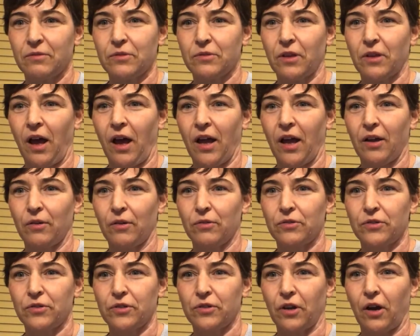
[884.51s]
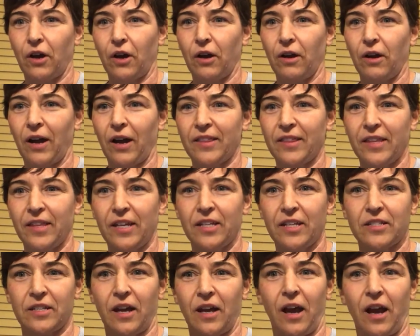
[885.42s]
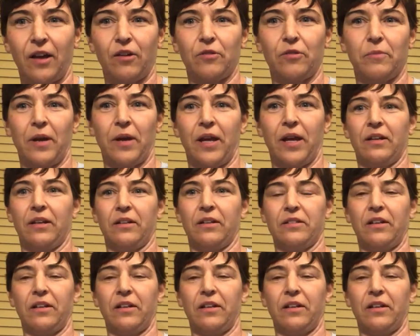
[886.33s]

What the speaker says: It was Iron Star. I think it's an Ironman,